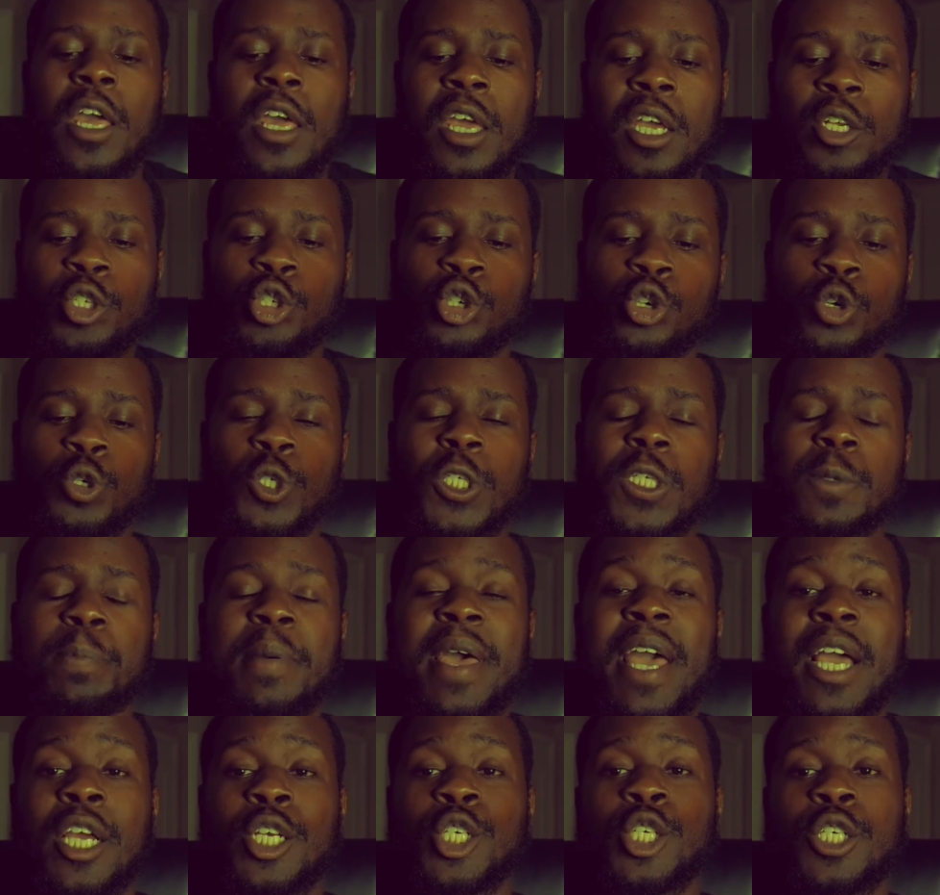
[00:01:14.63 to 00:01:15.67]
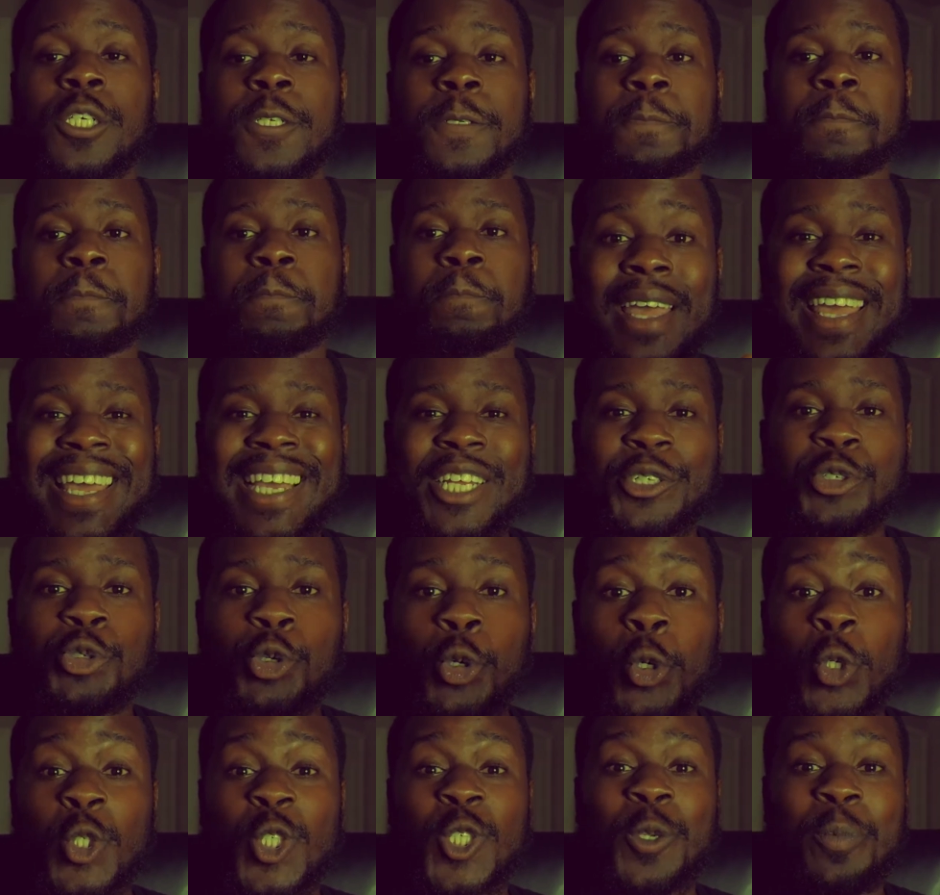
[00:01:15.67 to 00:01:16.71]
Introspection
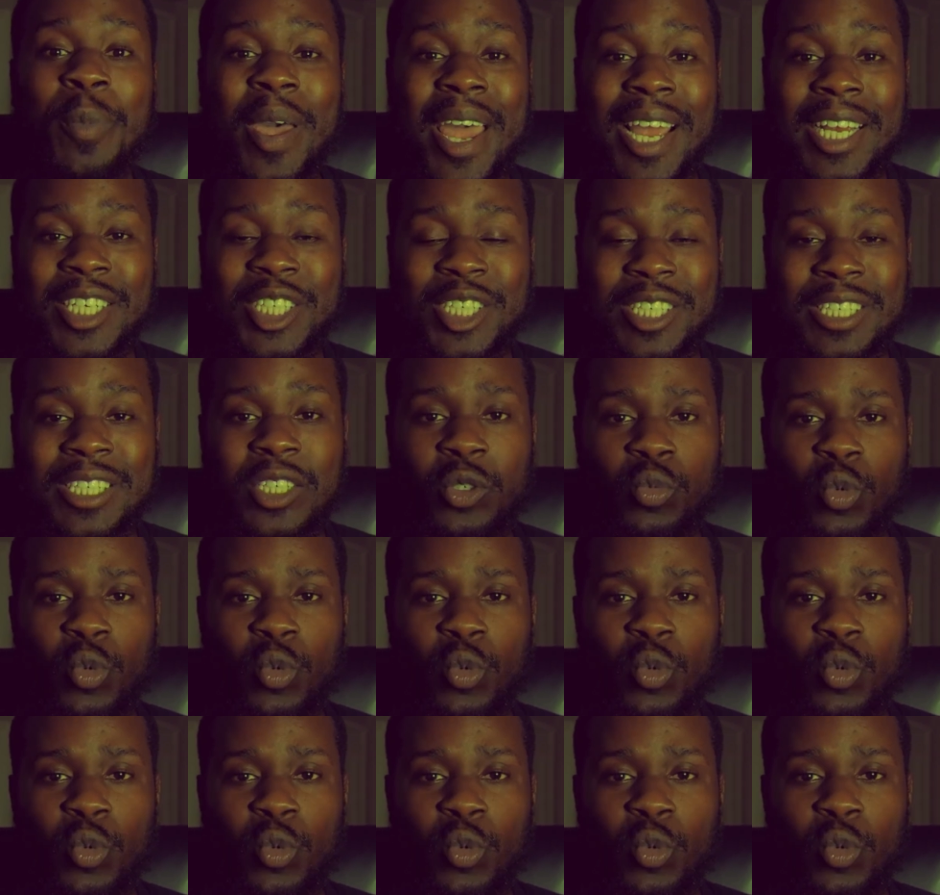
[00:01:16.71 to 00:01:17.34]
is